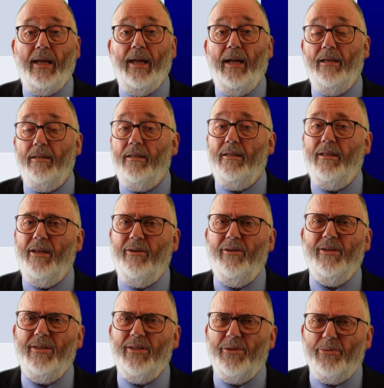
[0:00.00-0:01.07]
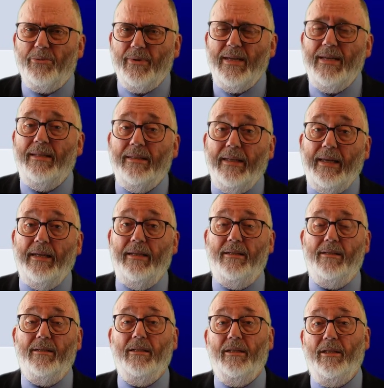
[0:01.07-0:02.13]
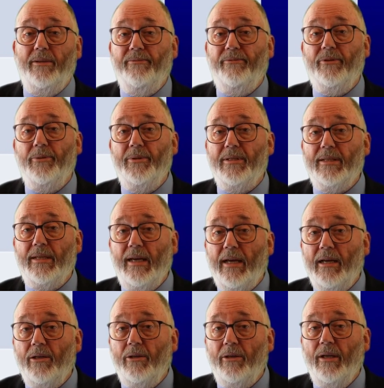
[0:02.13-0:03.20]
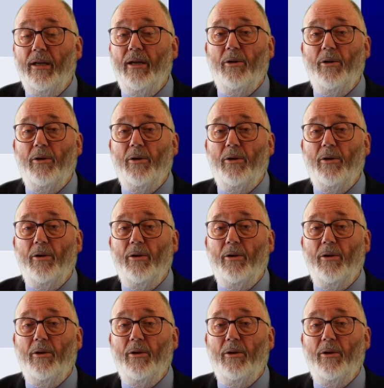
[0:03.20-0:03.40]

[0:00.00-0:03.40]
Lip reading: out that there are three things that influence how